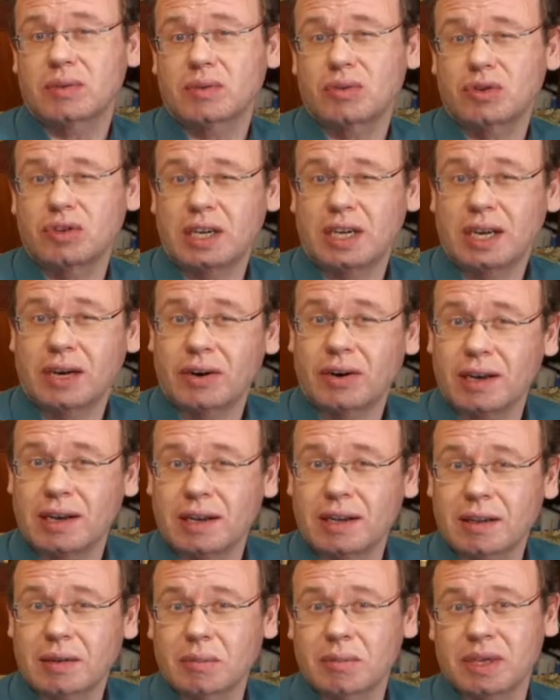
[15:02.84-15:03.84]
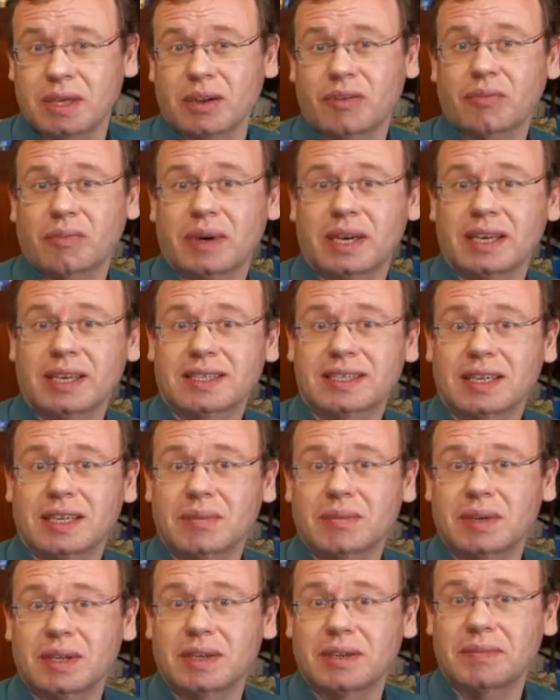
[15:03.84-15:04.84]
share a little bit of my
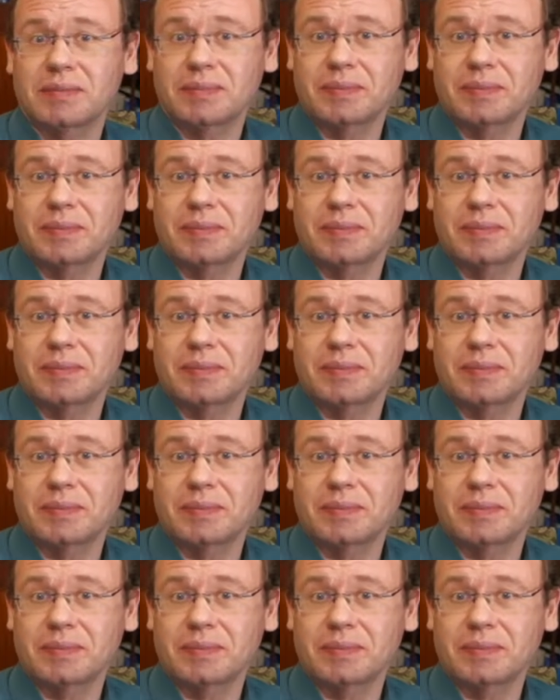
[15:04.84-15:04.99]
excitement.